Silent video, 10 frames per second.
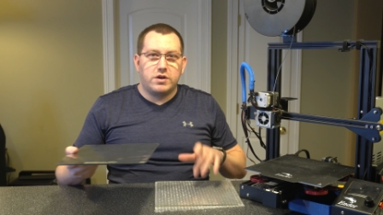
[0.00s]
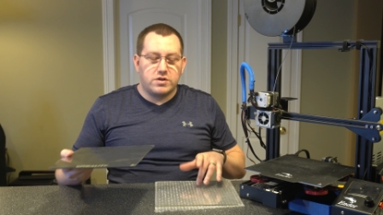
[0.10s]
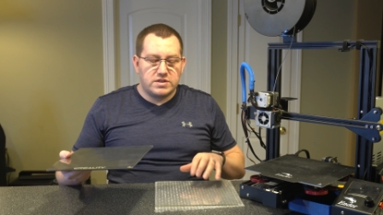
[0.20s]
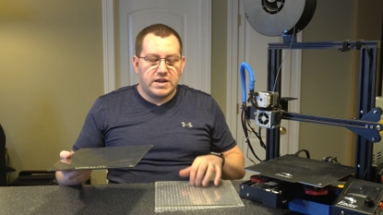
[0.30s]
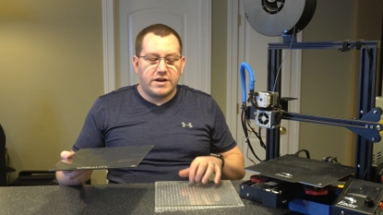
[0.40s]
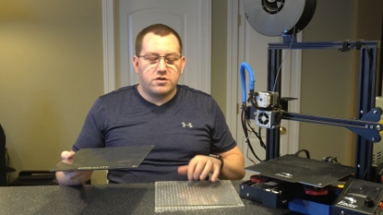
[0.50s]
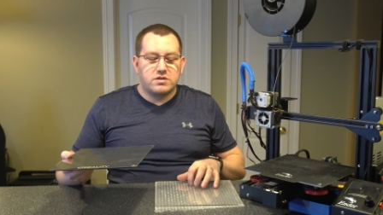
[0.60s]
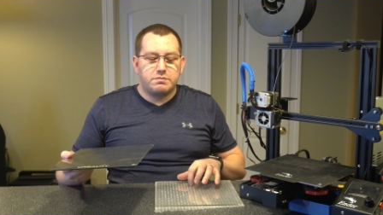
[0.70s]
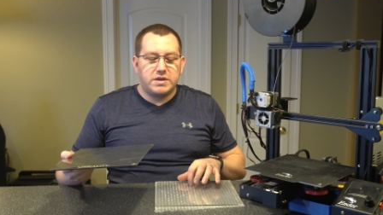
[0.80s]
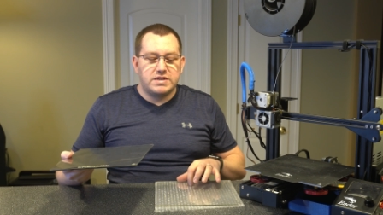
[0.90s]
your standard
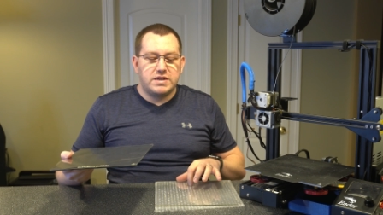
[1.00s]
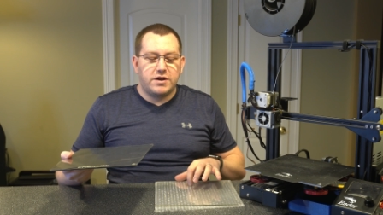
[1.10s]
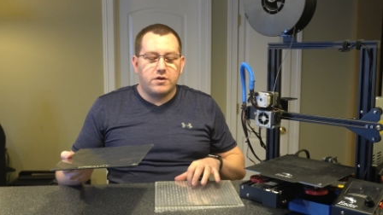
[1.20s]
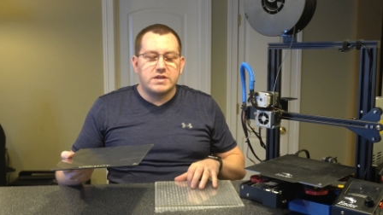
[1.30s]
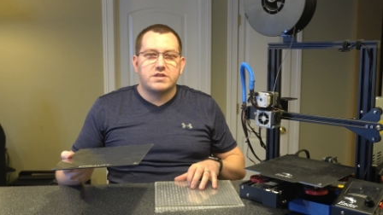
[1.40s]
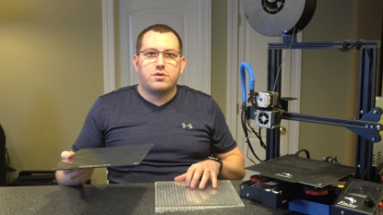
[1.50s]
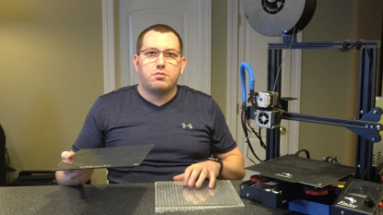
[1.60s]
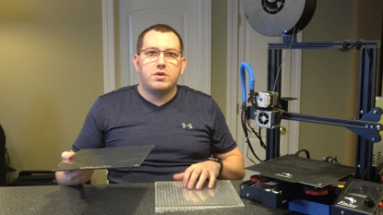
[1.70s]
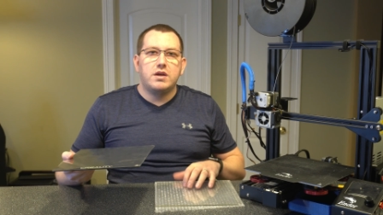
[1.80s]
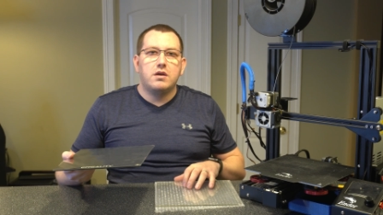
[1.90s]
piece here is
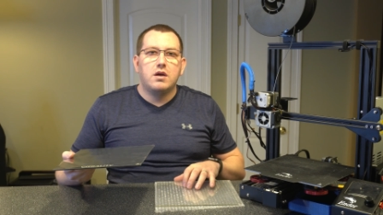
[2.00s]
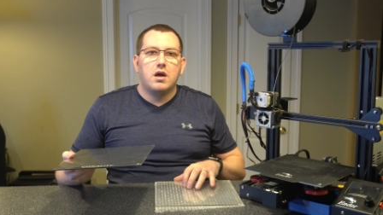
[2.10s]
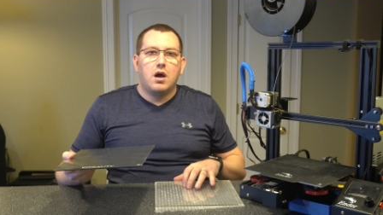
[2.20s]
three.